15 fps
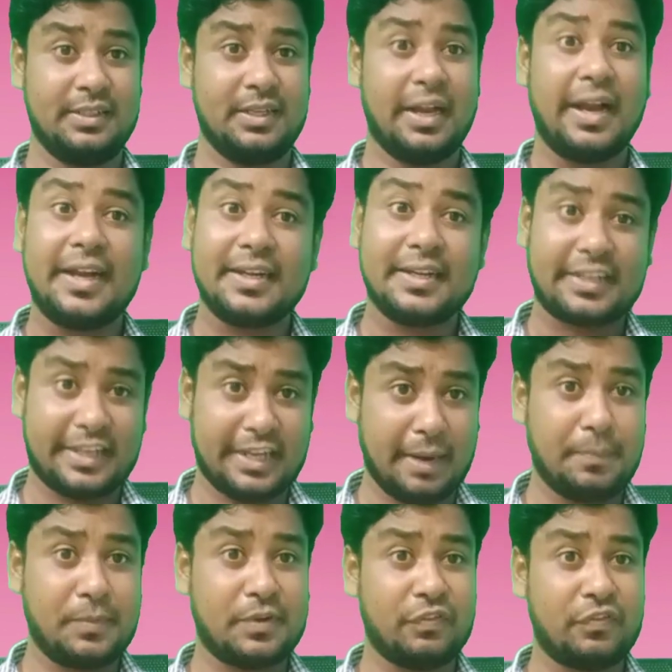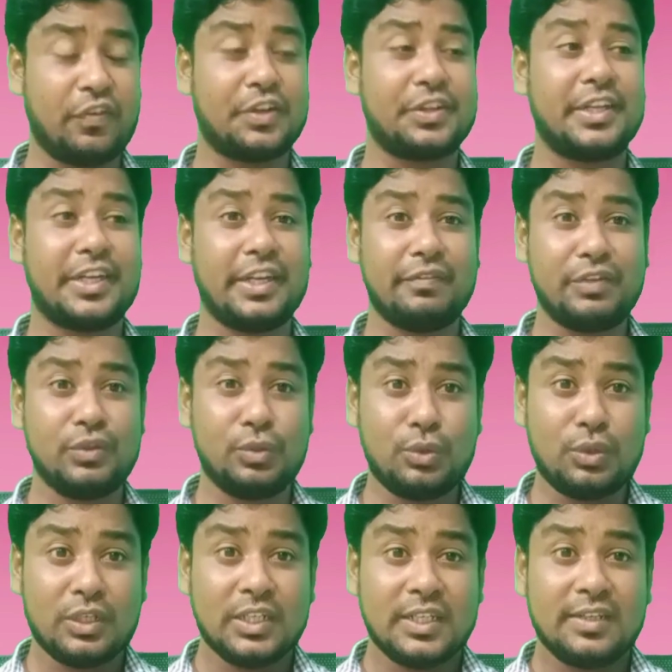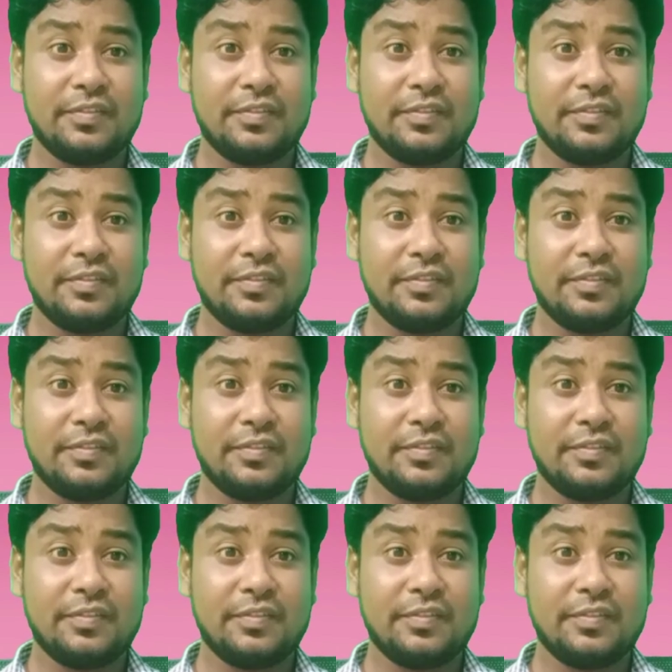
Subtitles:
and kept for the review,